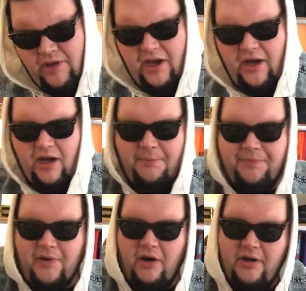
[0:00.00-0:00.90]
All
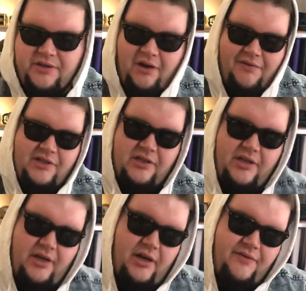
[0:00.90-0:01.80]
right. So obviously,
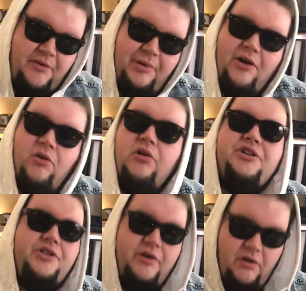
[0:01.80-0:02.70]
if you play
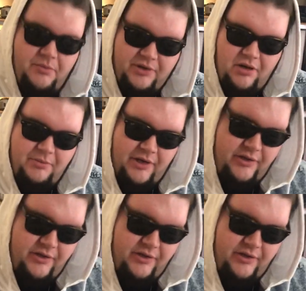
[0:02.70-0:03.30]
Orcust, you know what I'm talking about.